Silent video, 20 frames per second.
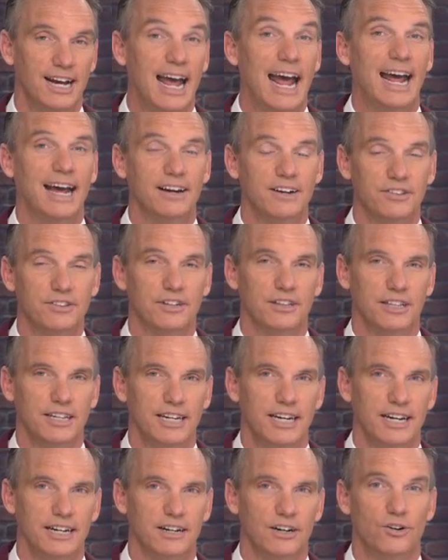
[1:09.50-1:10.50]
and in the
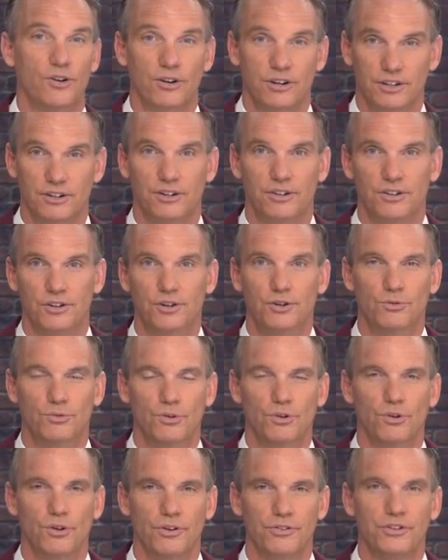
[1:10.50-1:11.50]
league. According to the new
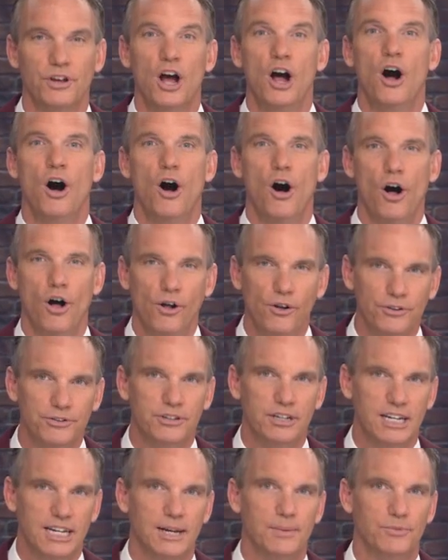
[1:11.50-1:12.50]
rules, all
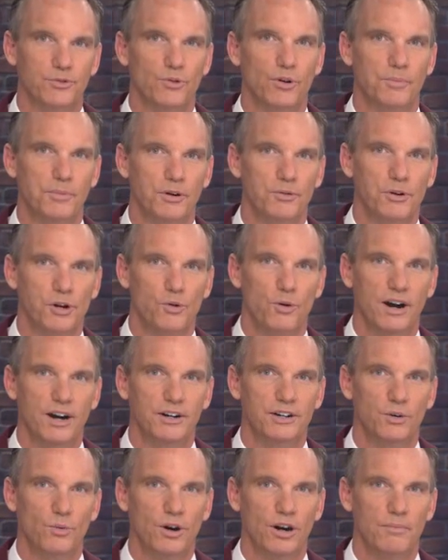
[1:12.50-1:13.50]
teams will be
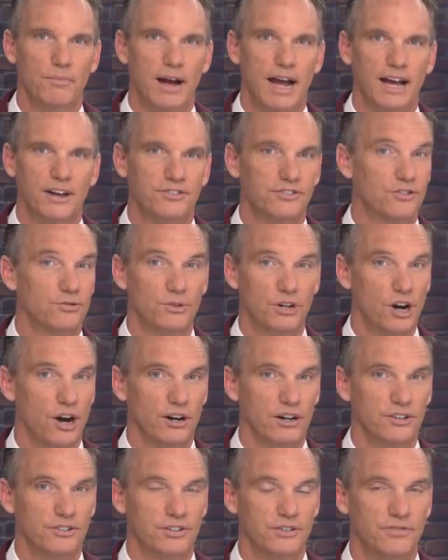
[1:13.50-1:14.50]
required to wear masks
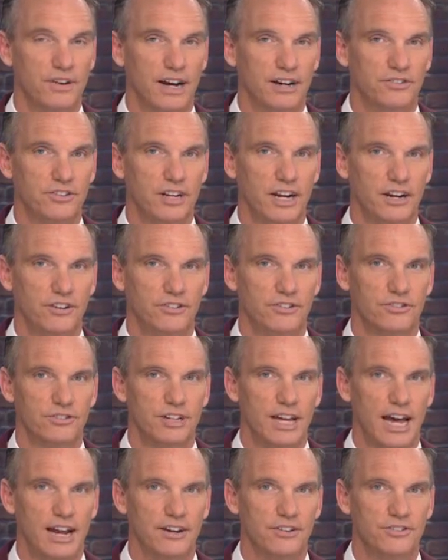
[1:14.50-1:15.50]
regardless of vaccination
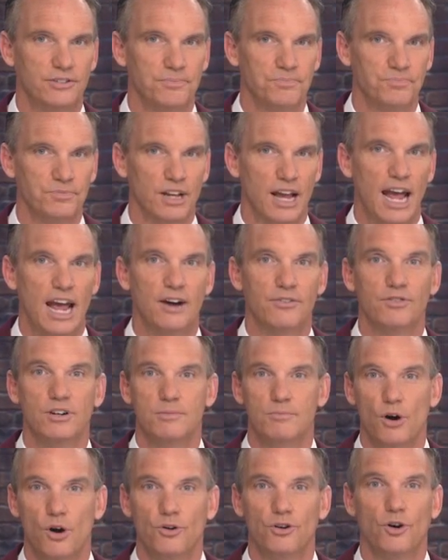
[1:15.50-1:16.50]
status, have
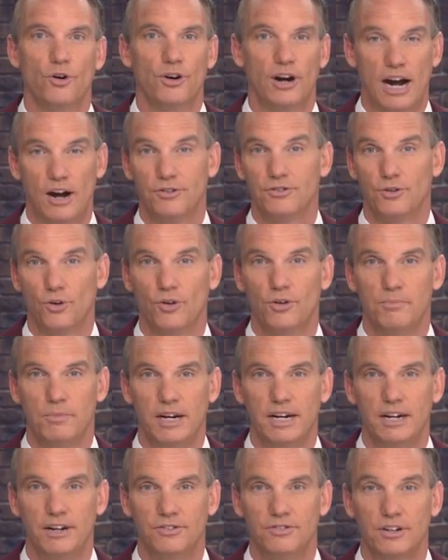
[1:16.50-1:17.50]
remote or outdoor
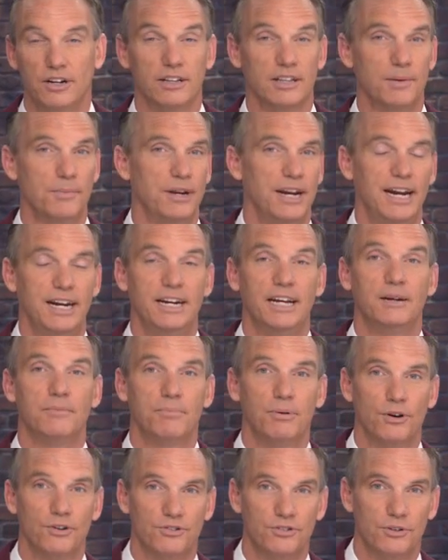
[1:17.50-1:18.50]
meetings, eliminate
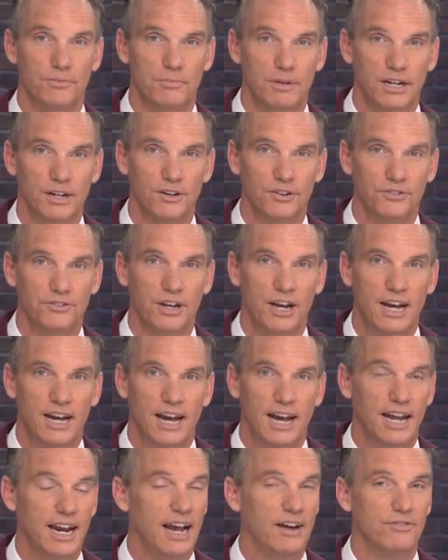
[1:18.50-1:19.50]
in-person meals,
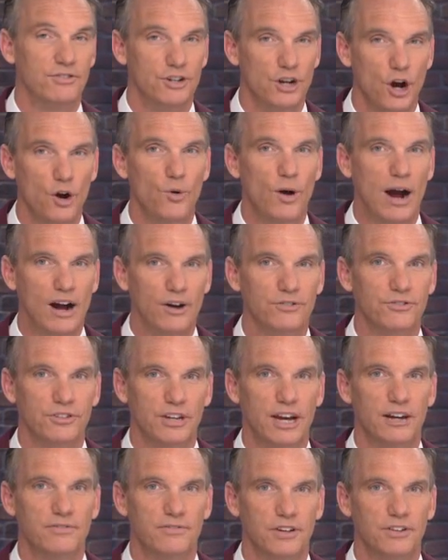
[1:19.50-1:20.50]
and have no
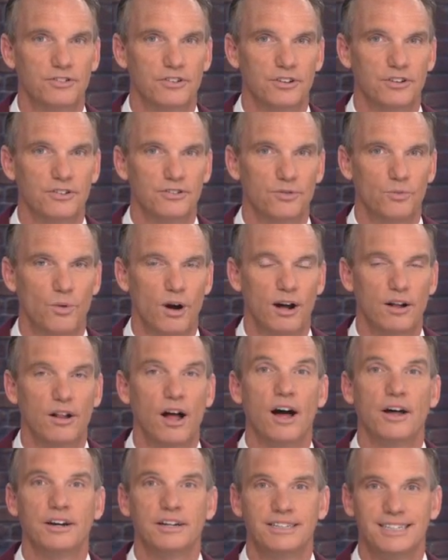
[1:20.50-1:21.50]
outside visitors while
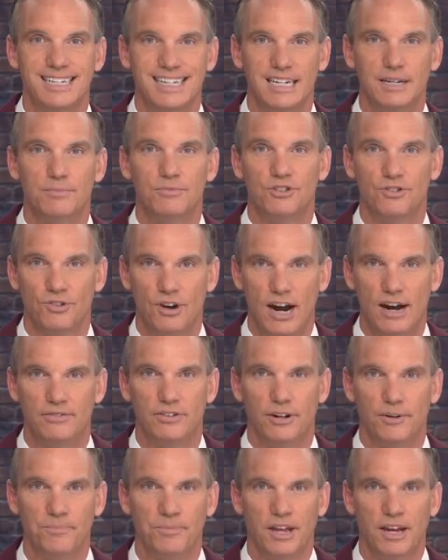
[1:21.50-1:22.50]
on a team
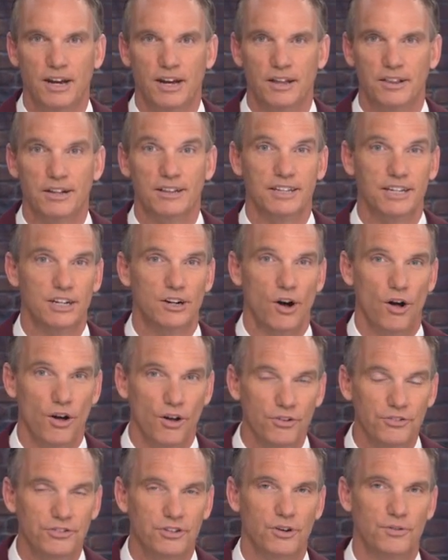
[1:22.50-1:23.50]
travel. The league
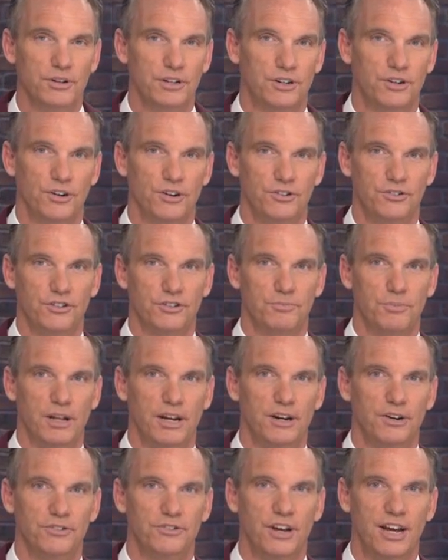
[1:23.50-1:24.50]
also encourages
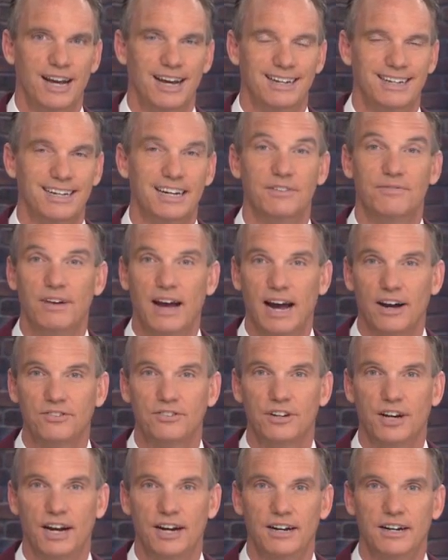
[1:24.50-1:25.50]
players to get
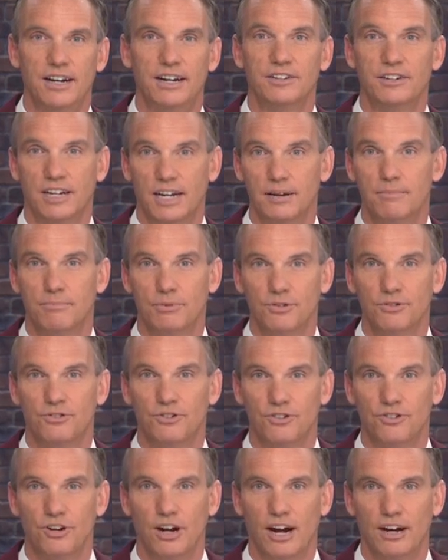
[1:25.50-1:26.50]
vaccinated and to get
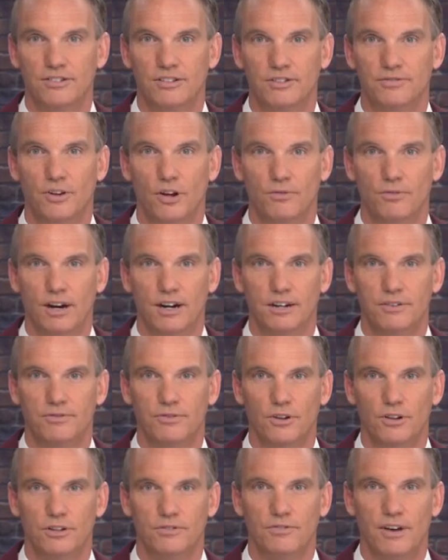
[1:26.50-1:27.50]
booster shots if already
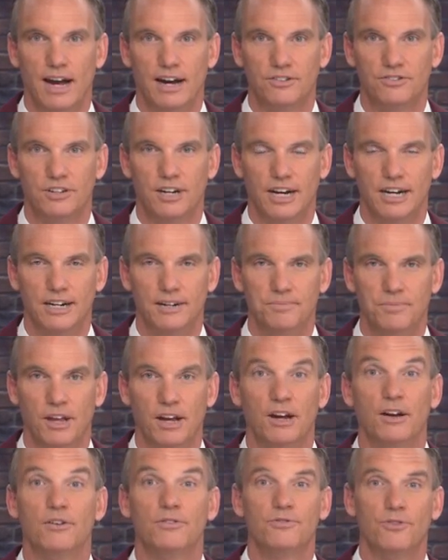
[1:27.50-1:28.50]
fully vaccinated
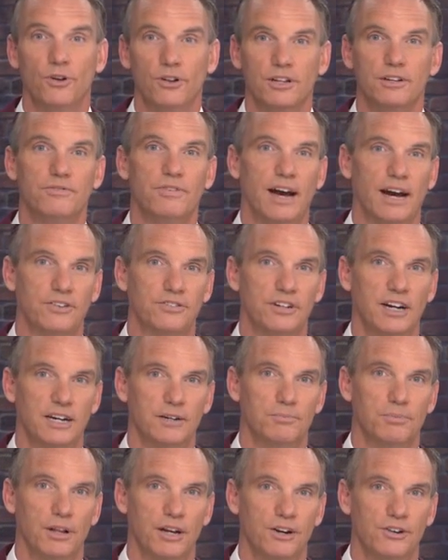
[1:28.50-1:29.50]
fully
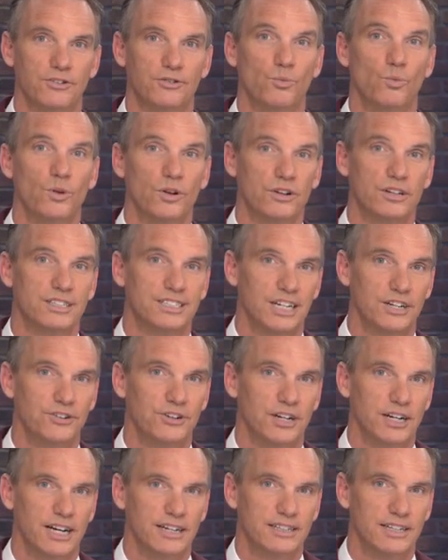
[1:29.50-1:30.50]
vaccinated players will continue
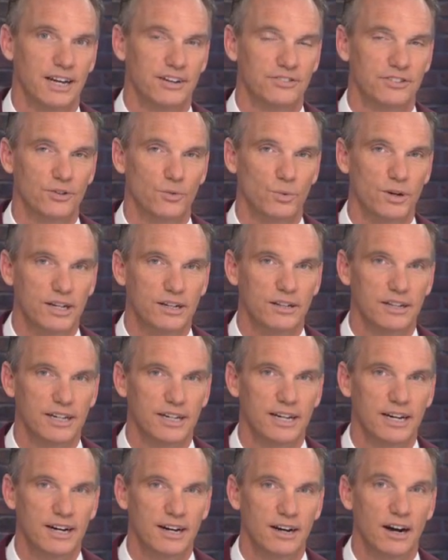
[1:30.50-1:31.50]
to get tested weekly.
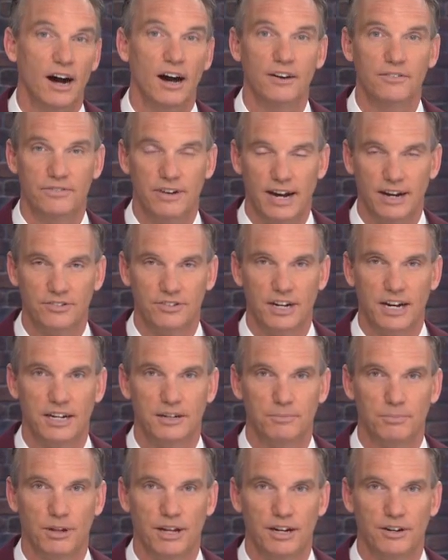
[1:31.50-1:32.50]

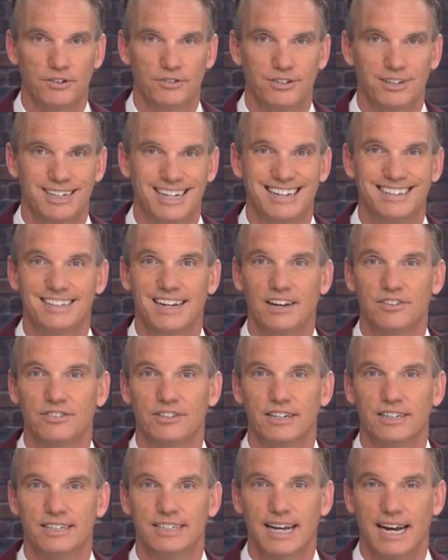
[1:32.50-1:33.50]
Unvaccinated players get
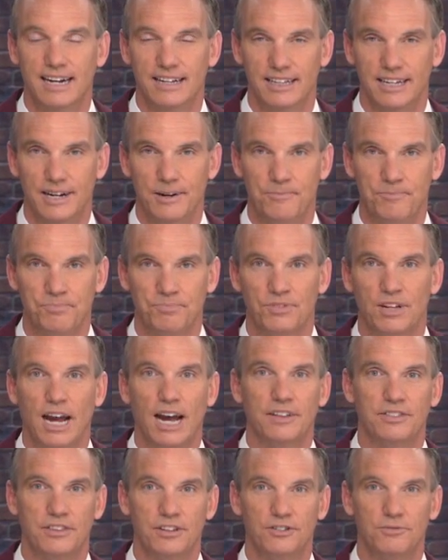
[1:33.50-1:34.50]
tested daily.
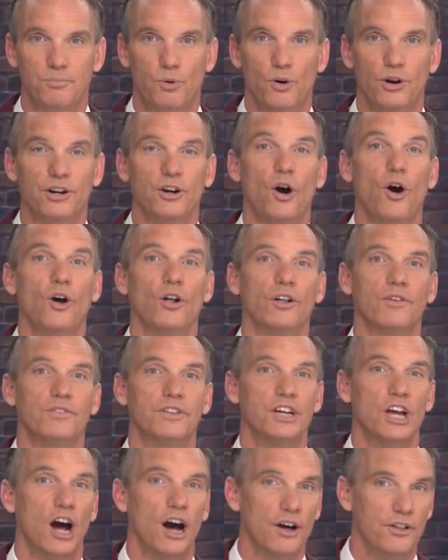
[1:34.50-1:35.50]
At this point, all of
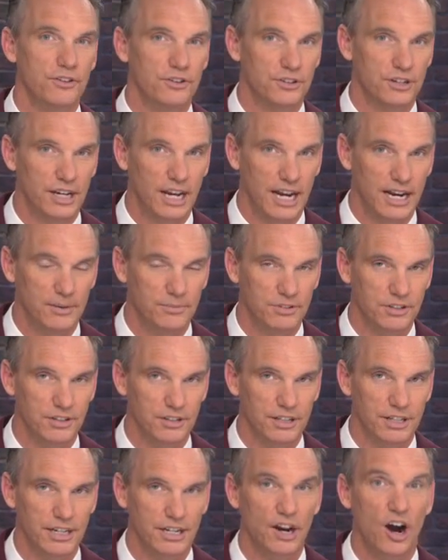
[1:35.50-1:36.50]
the other games in the
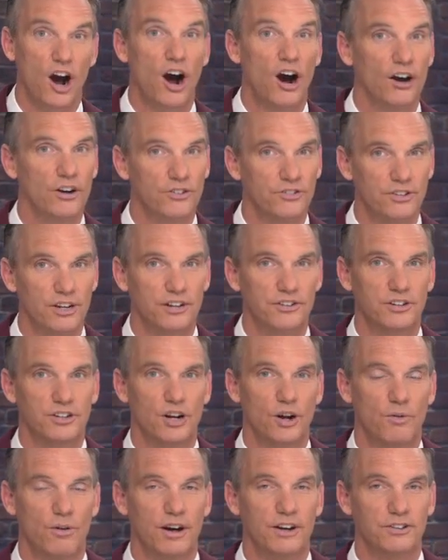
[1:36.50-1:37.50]
league are set to
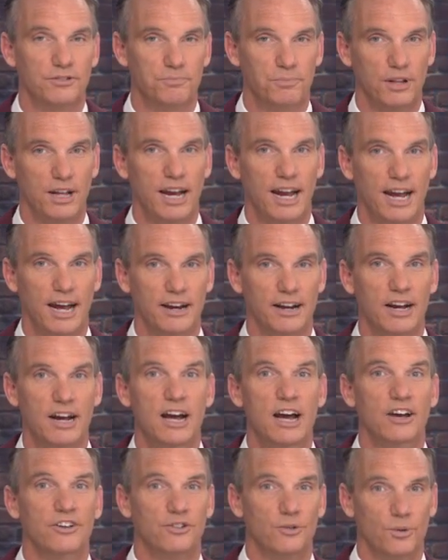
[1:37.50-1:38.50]
go on as planned. So